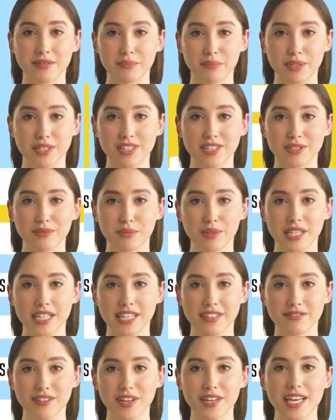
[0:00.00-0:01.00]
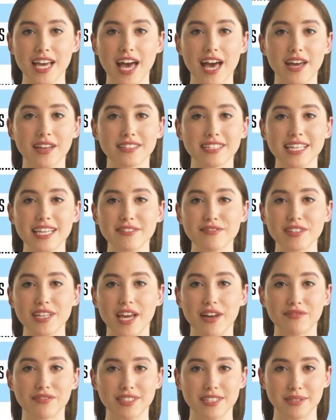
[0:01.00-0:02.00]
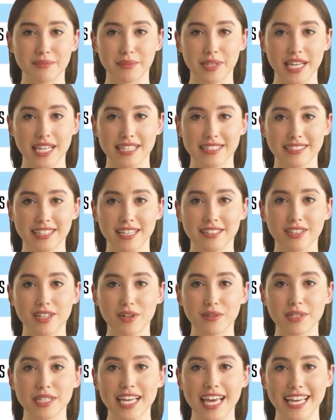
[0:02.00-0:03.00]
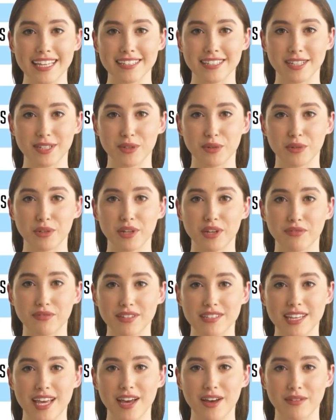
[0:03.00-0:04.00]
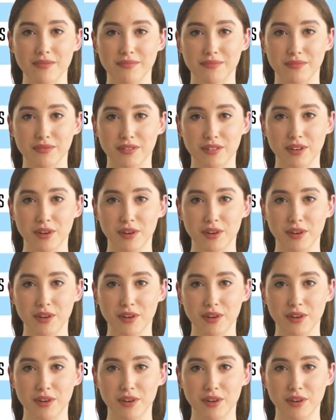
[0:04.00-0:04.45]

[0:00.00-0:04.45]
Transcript: which is really very handy if you have displays that are located all over town,